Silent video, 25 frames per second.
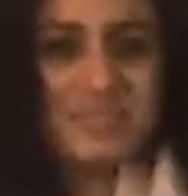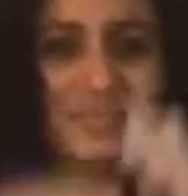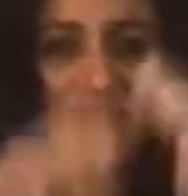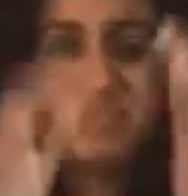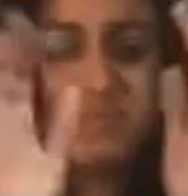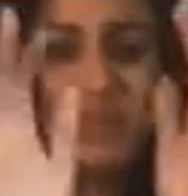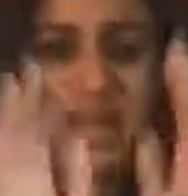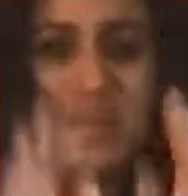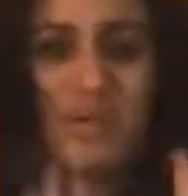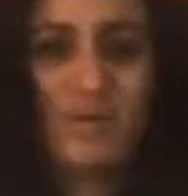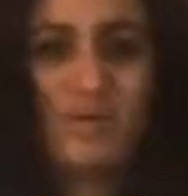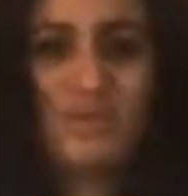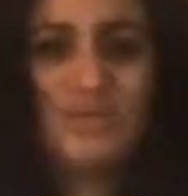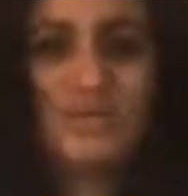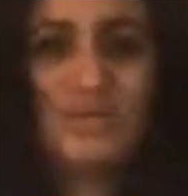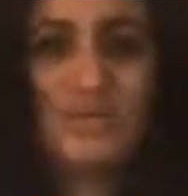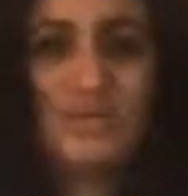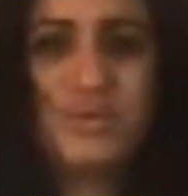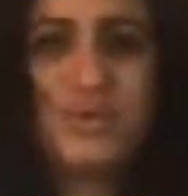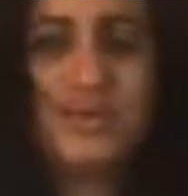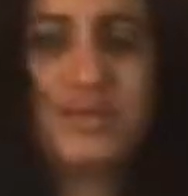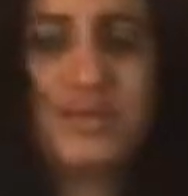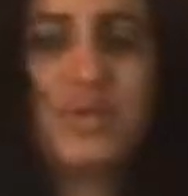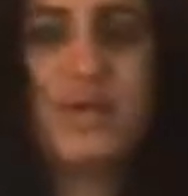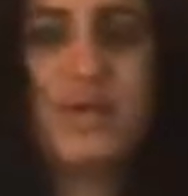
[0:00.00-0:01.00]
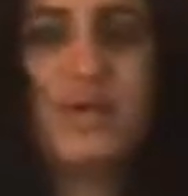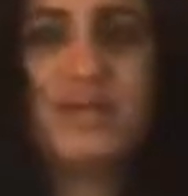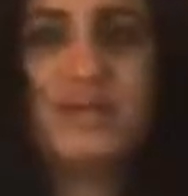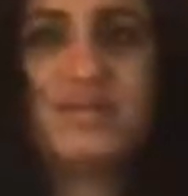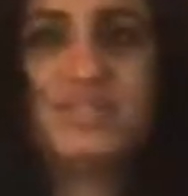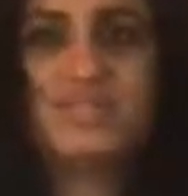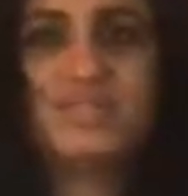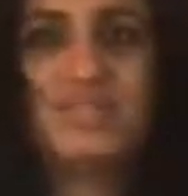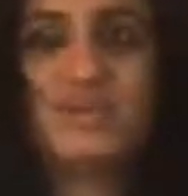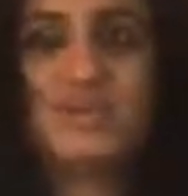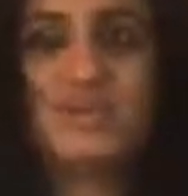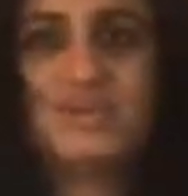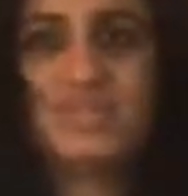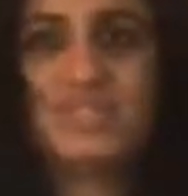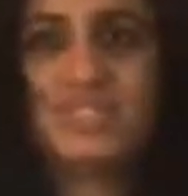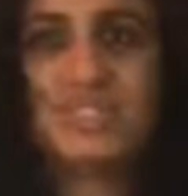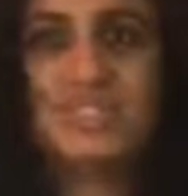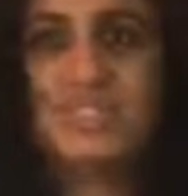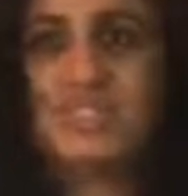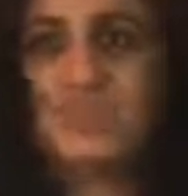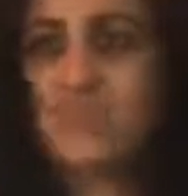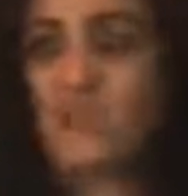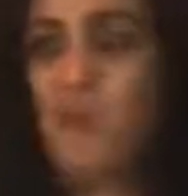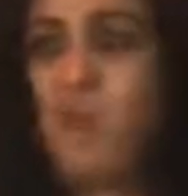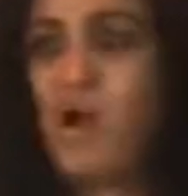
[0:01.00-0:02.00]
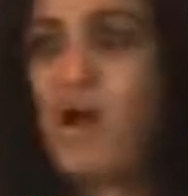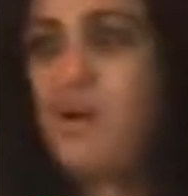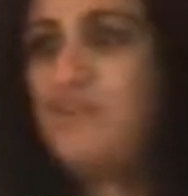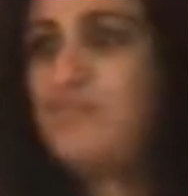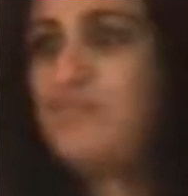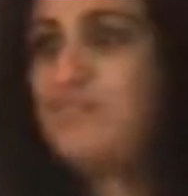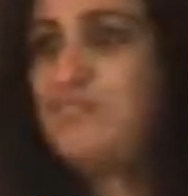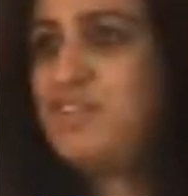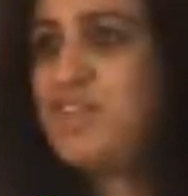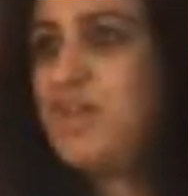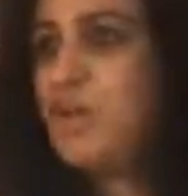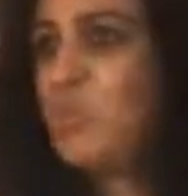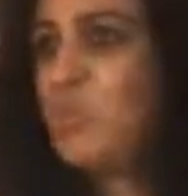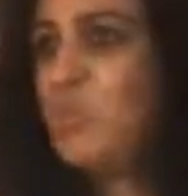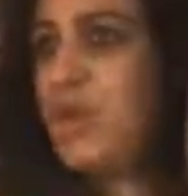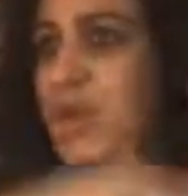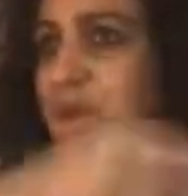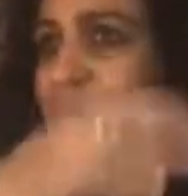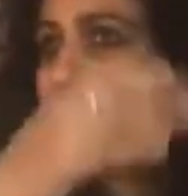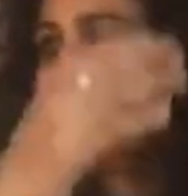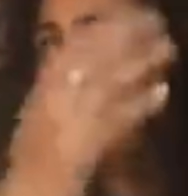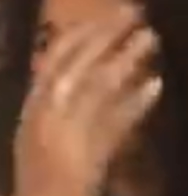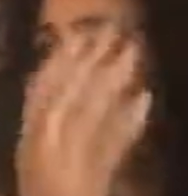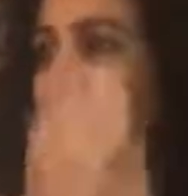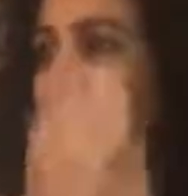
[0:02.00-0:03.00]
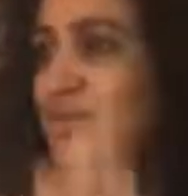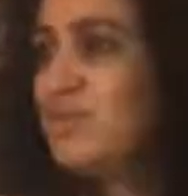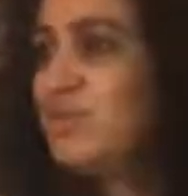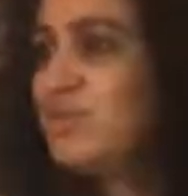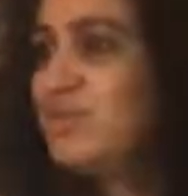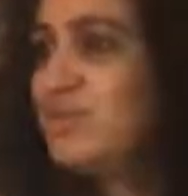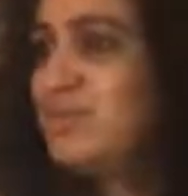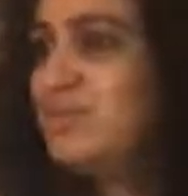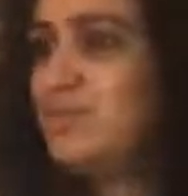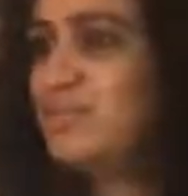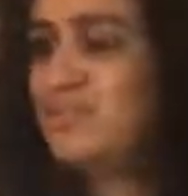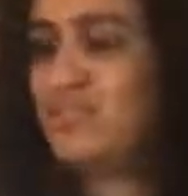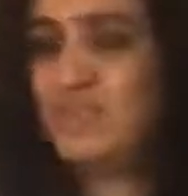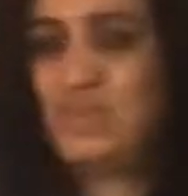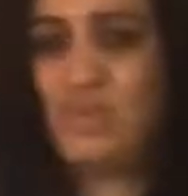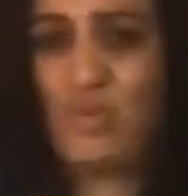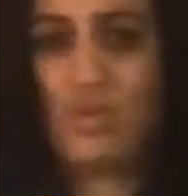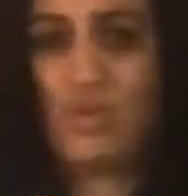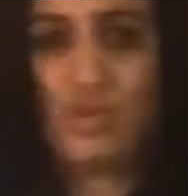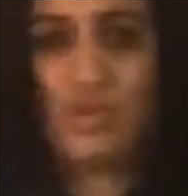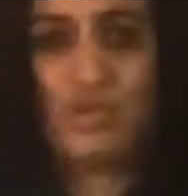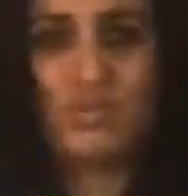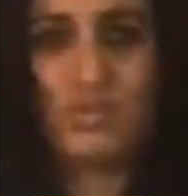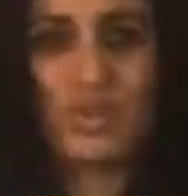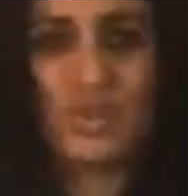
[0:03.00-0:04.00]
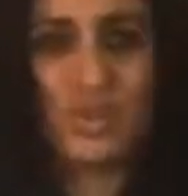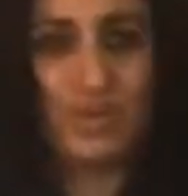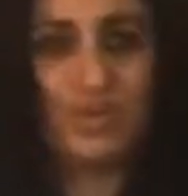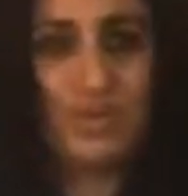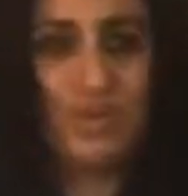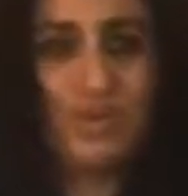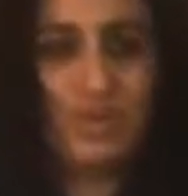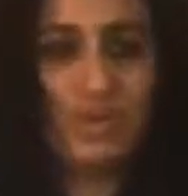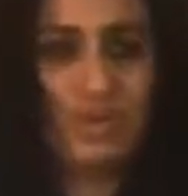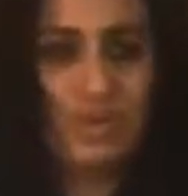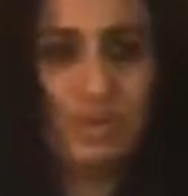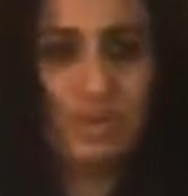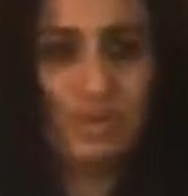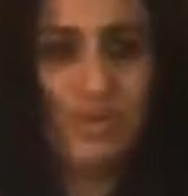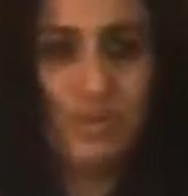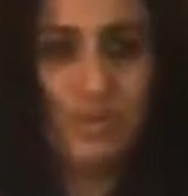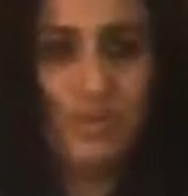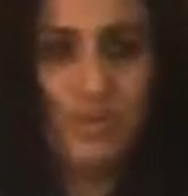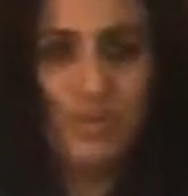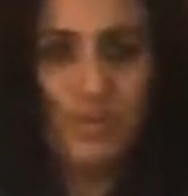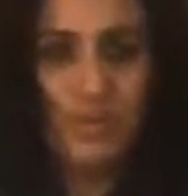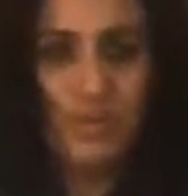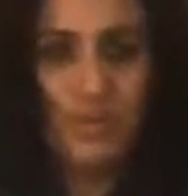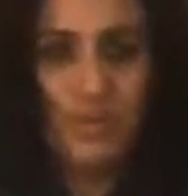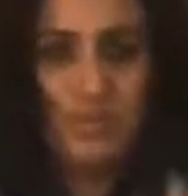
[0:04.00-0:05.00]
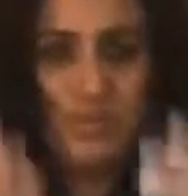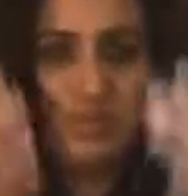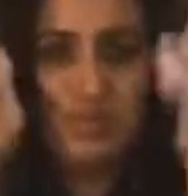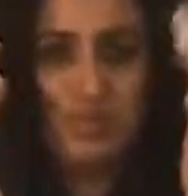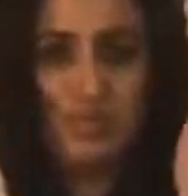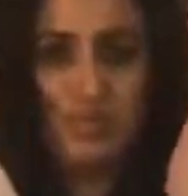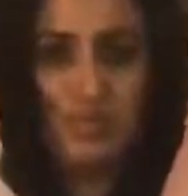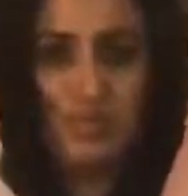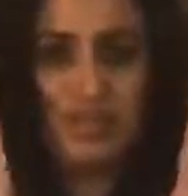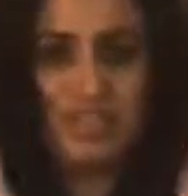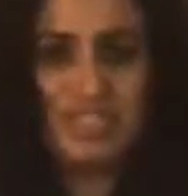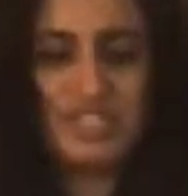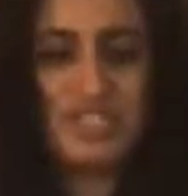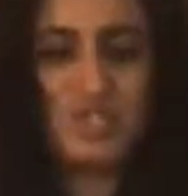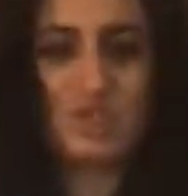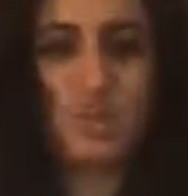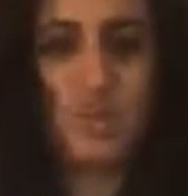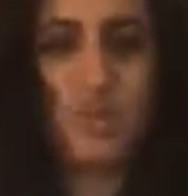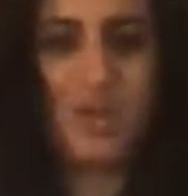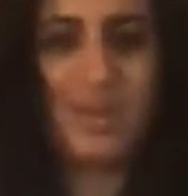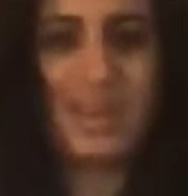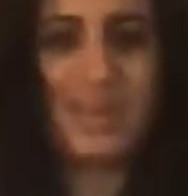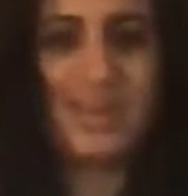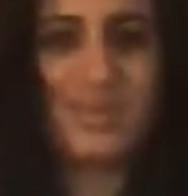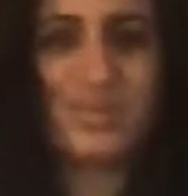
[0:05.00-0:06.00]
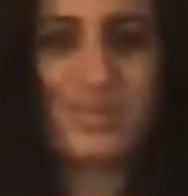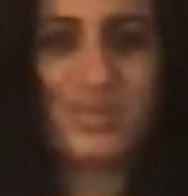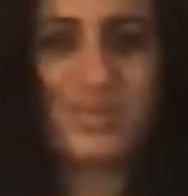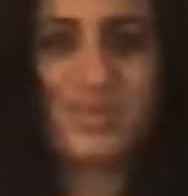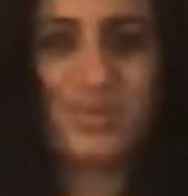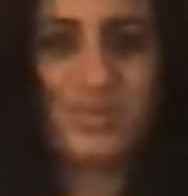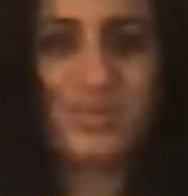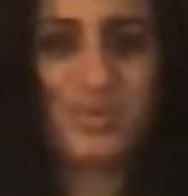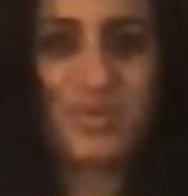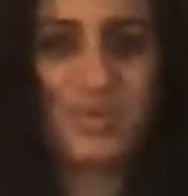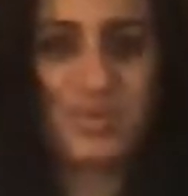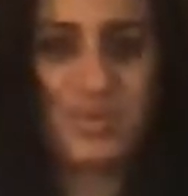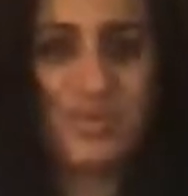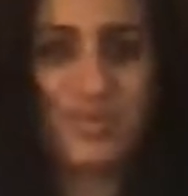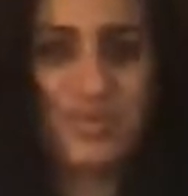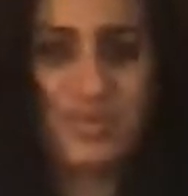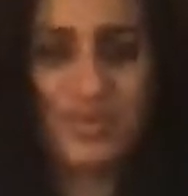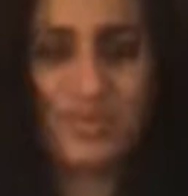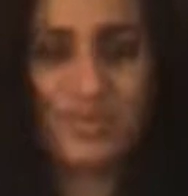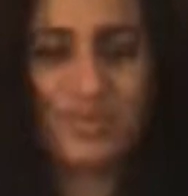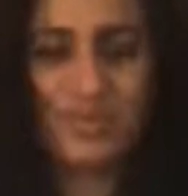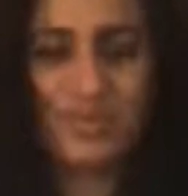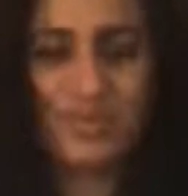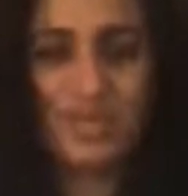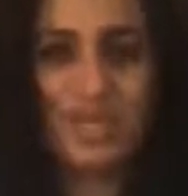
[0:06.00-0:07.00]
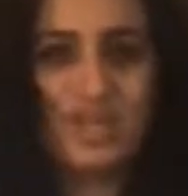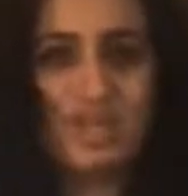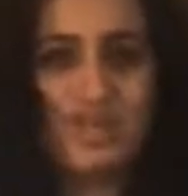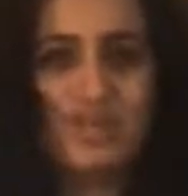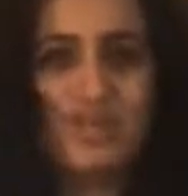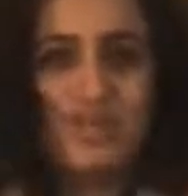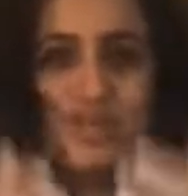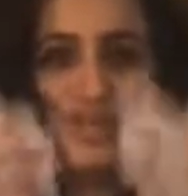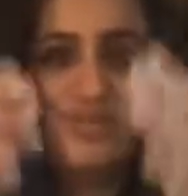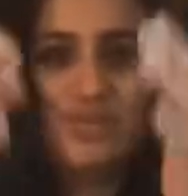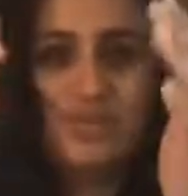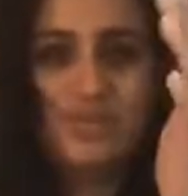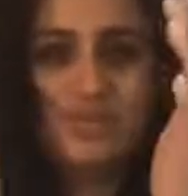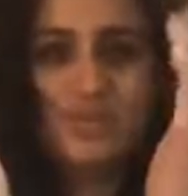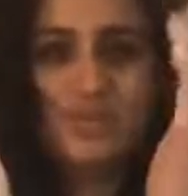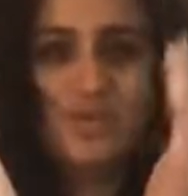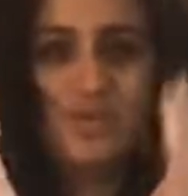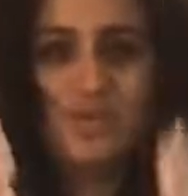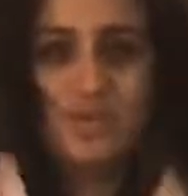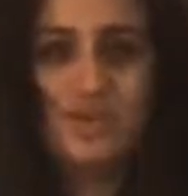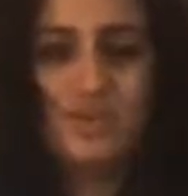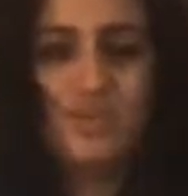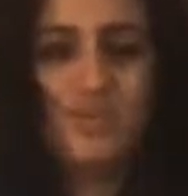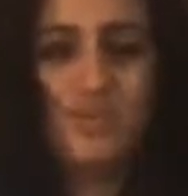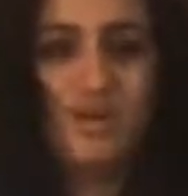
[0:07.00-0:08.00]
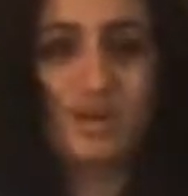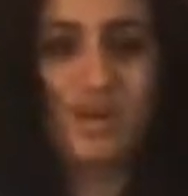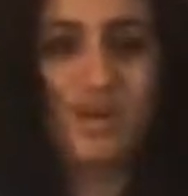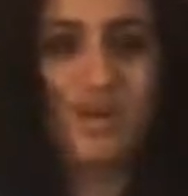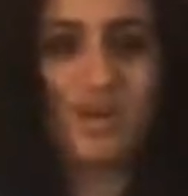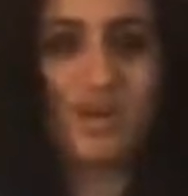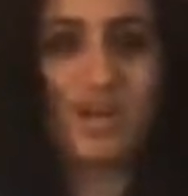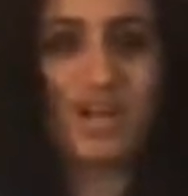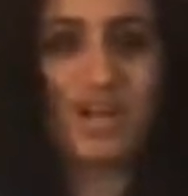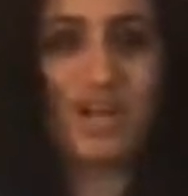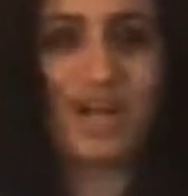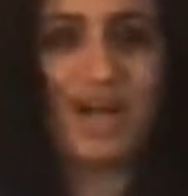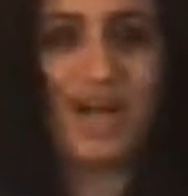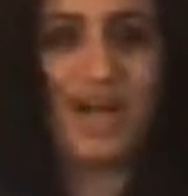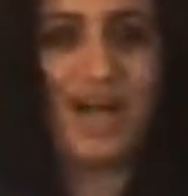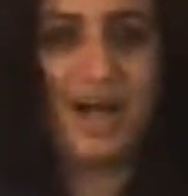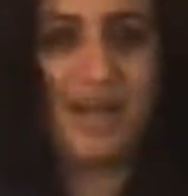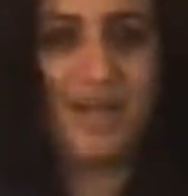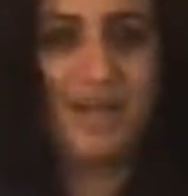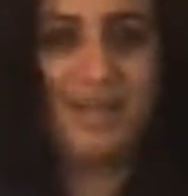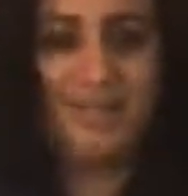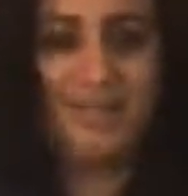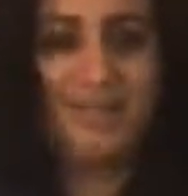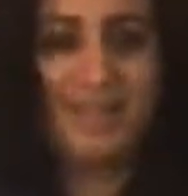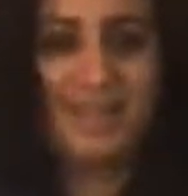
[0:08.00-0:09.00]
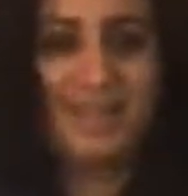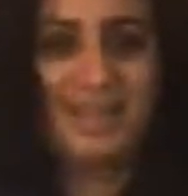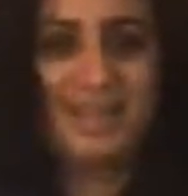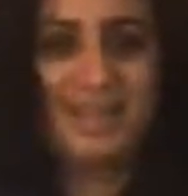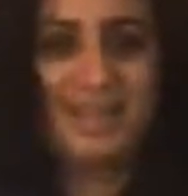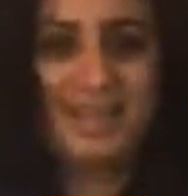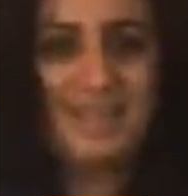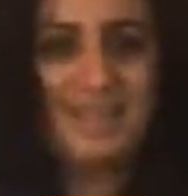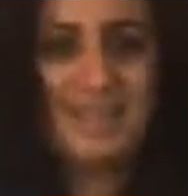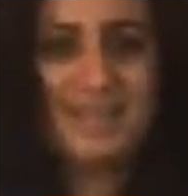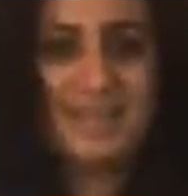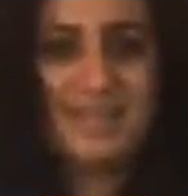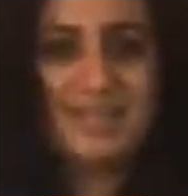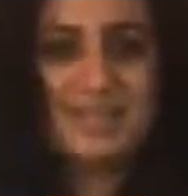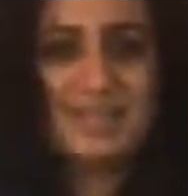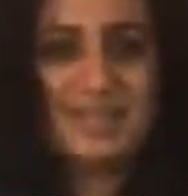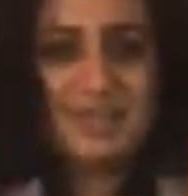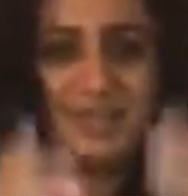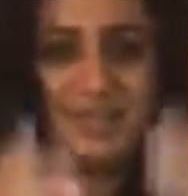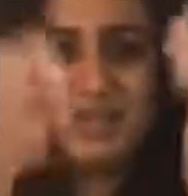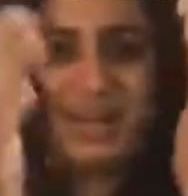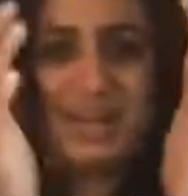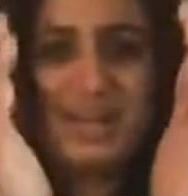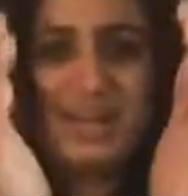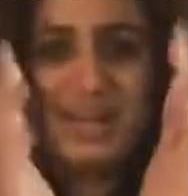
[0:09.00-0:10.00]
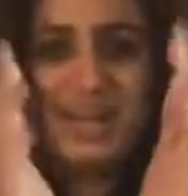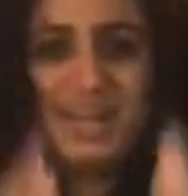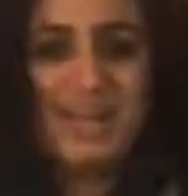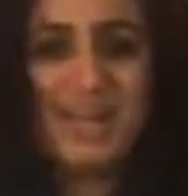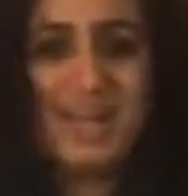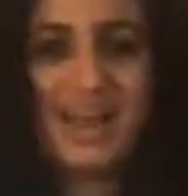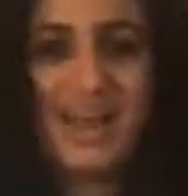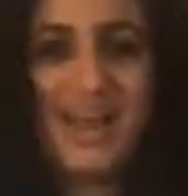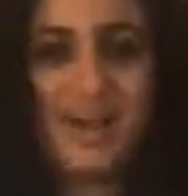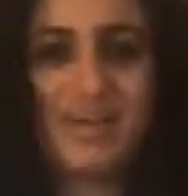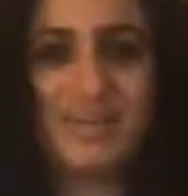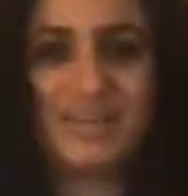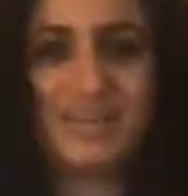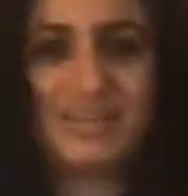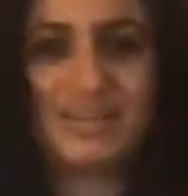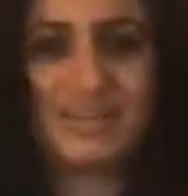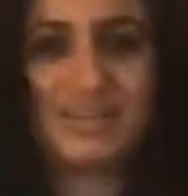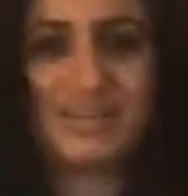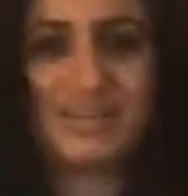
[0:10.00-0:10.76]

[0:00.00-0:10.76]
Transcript: But I also equate it to just wafting whatever goodness you hold when you go into a room and you bring joy into the room, or you bring humor or calm, spreading that out.